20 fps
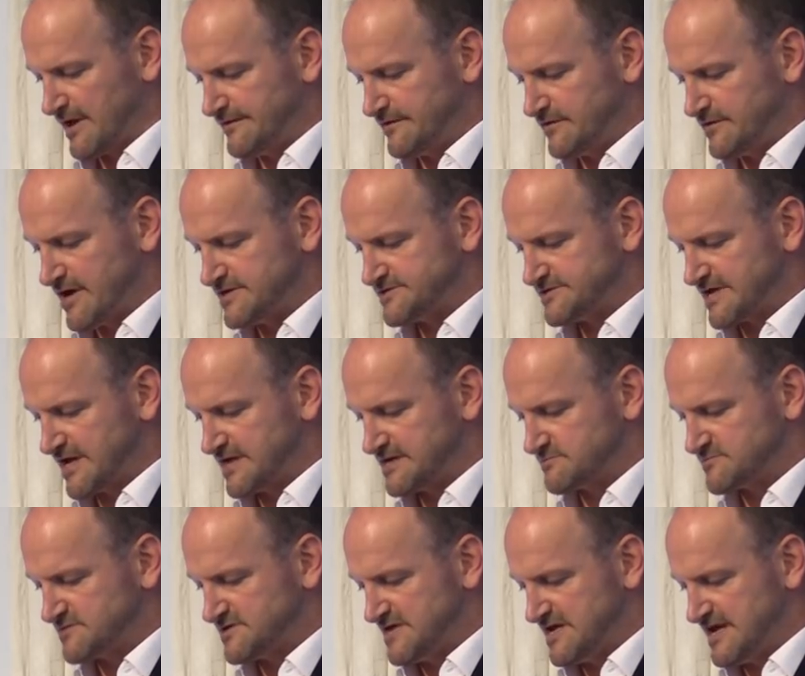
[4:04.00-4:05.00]
in the United
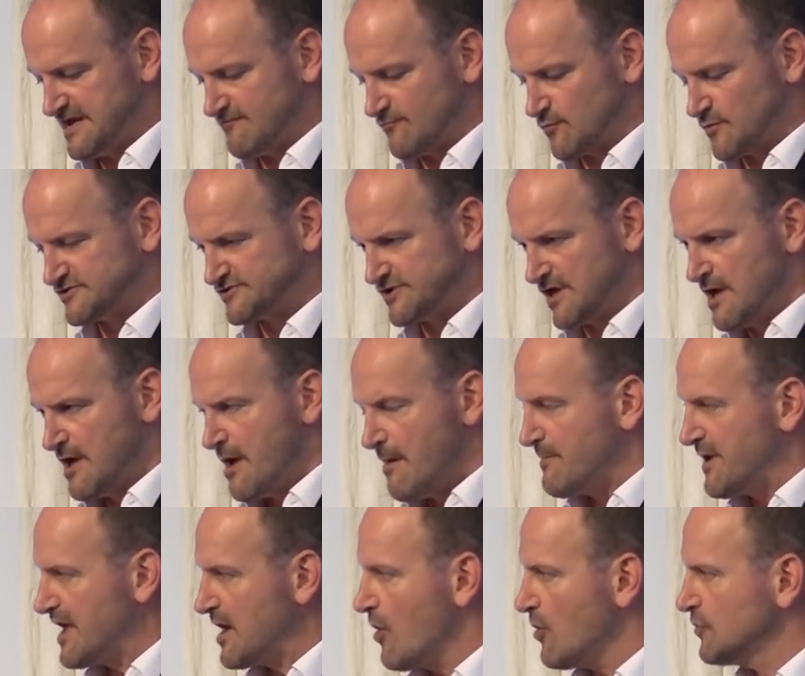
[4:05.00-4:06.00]
Kingdom to leave was
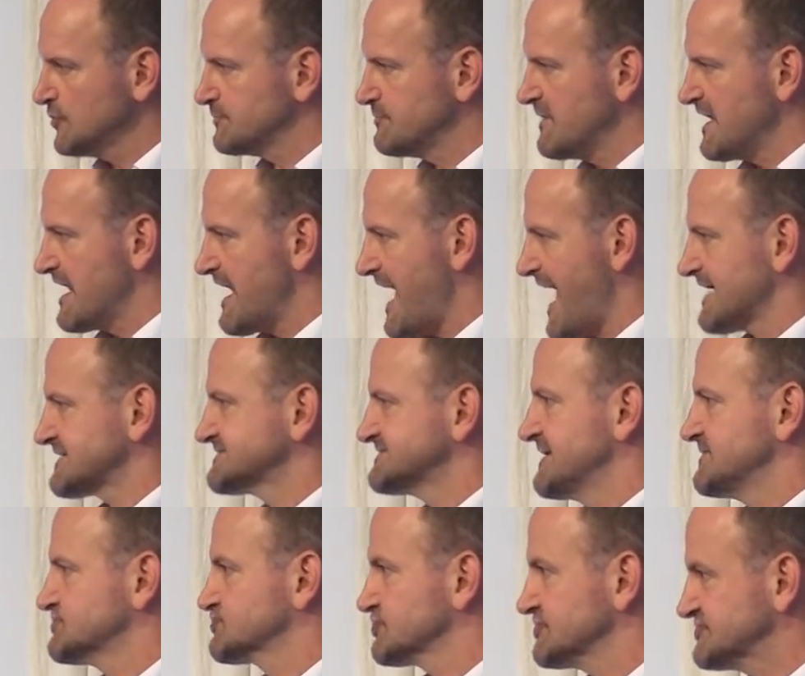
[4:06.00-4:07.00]
beyond mere
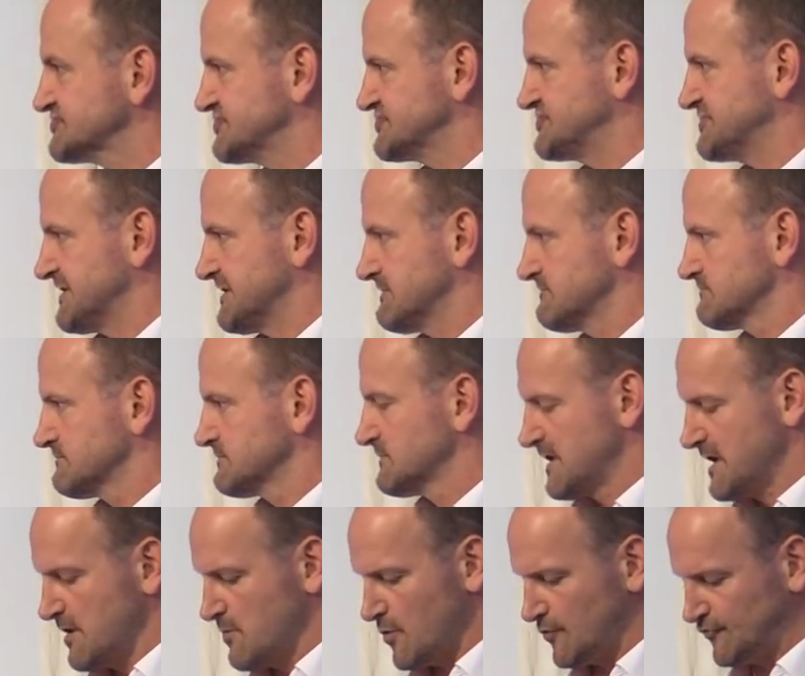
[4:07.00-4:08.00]
eccentricity.
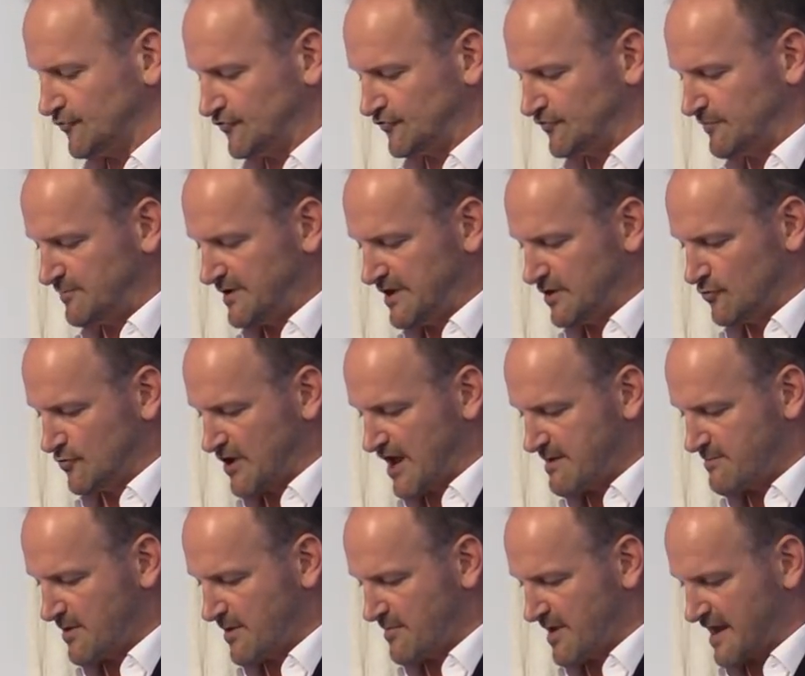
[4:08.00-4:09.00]
It wasn't simply your
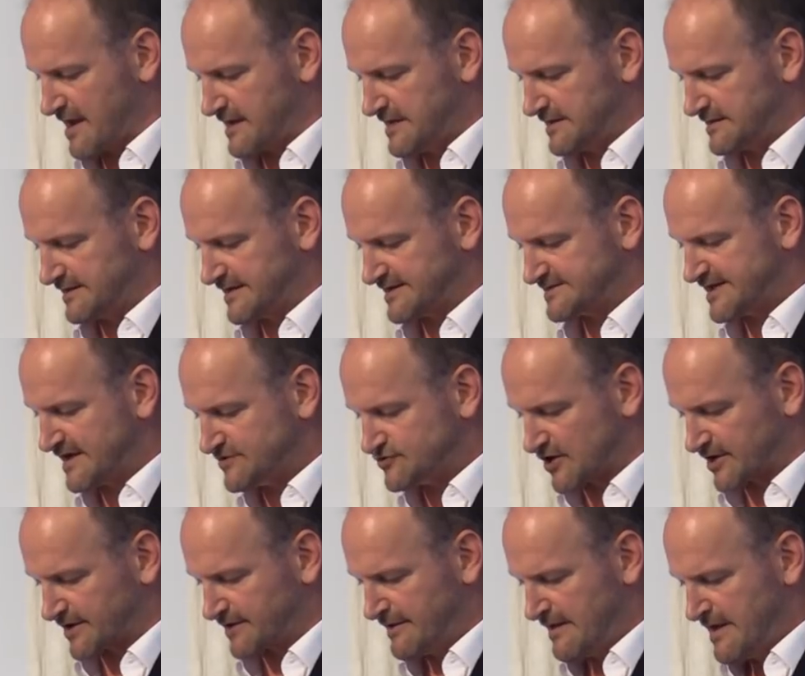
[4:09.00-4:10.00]
neighbour being a little
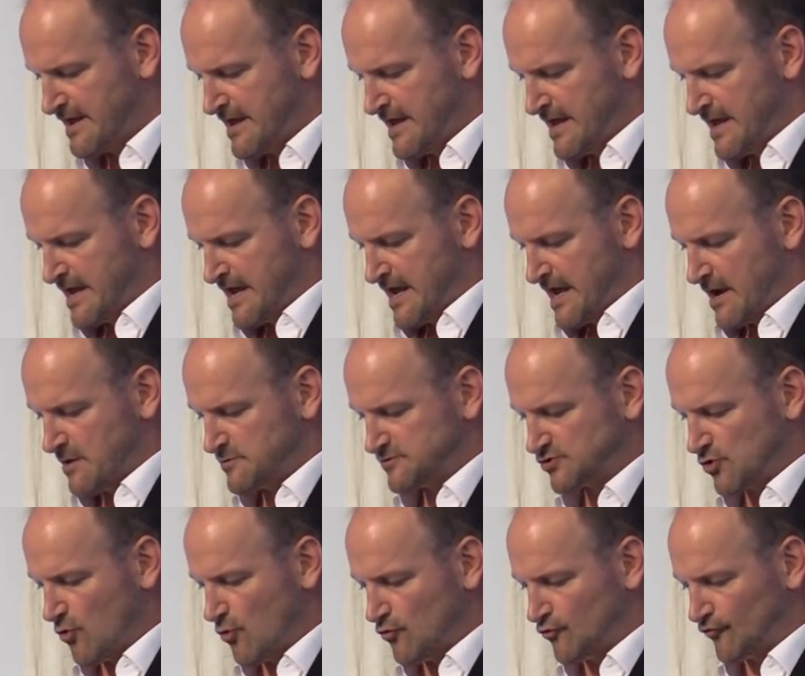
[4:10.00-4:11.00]
eccentric. It
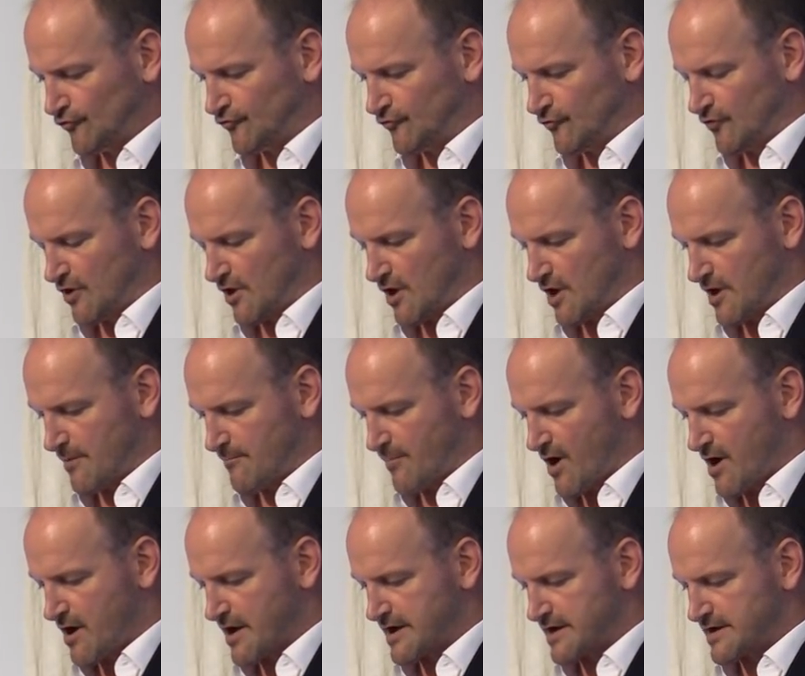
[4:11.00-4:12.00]
was caused
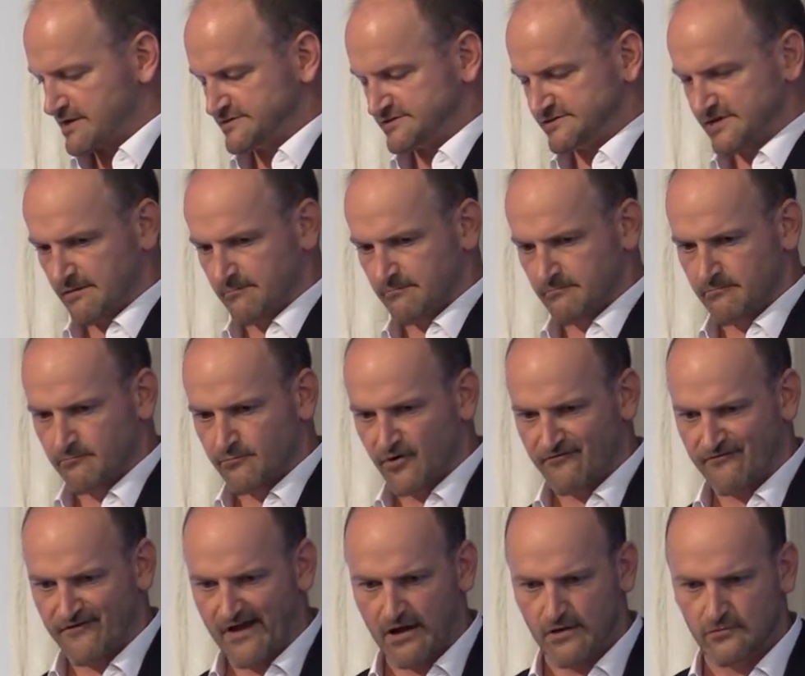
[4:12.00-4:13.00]
by some
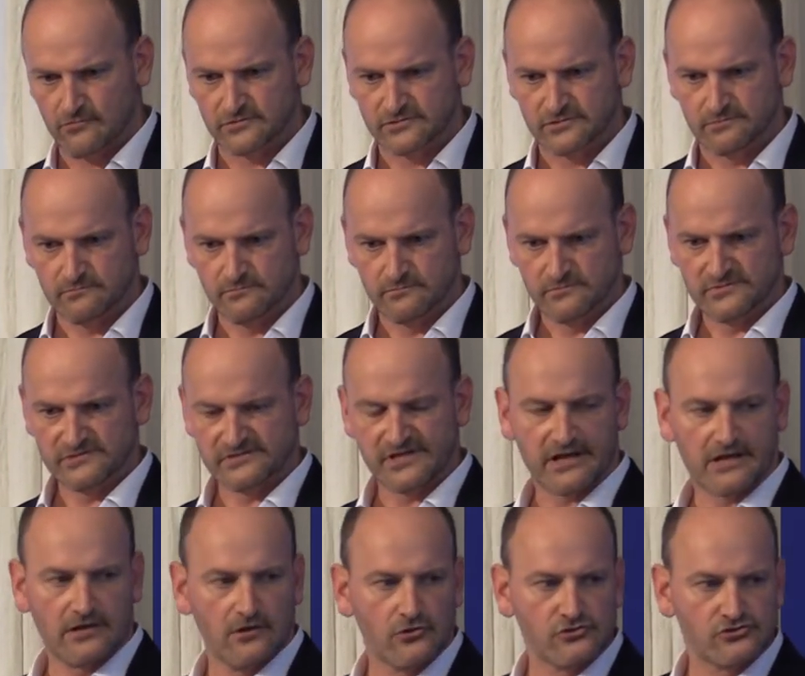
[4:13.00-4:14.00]
profound
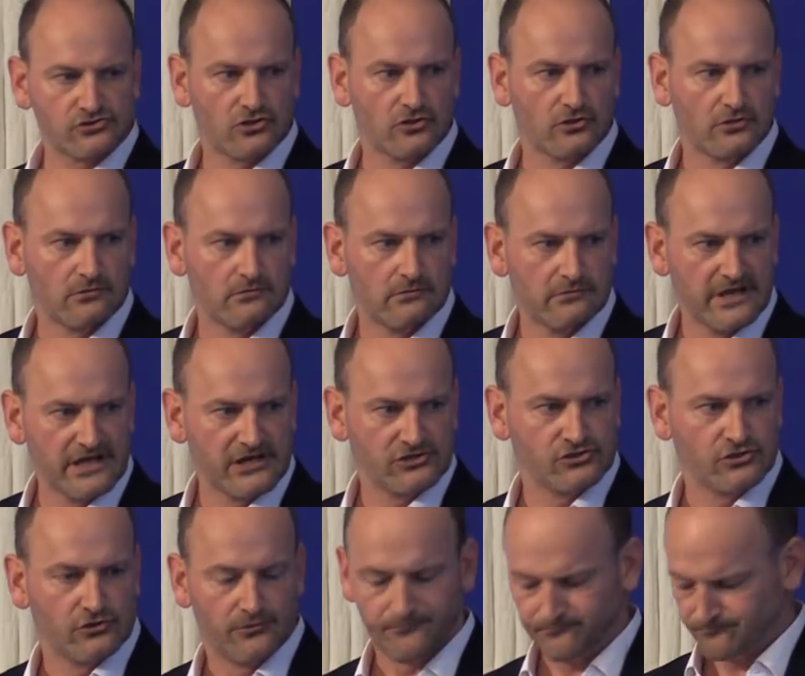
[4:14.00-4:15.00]
psychological
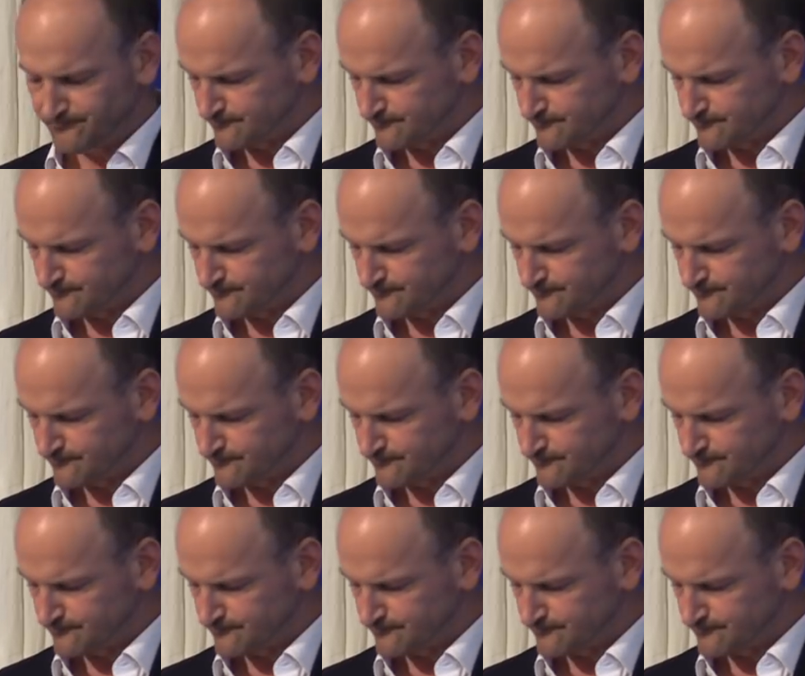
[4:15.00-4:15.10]
issue.